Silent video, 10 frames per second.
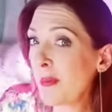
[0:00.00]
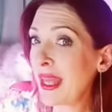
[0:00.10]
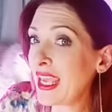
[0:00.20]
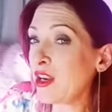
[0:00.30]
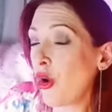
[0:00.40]

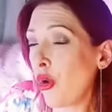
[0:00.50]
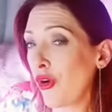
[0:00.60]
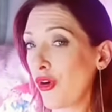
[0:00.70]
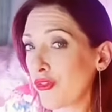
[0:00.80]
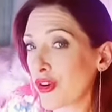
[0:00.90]
paint all
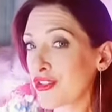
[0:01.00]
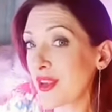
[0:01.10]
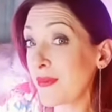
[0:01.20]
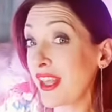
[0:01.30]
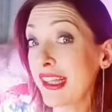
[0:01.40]
over
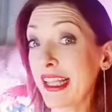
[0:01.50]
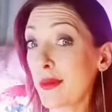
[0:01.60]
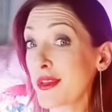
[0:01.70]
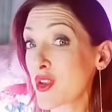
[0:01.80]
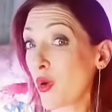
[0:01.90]
something that was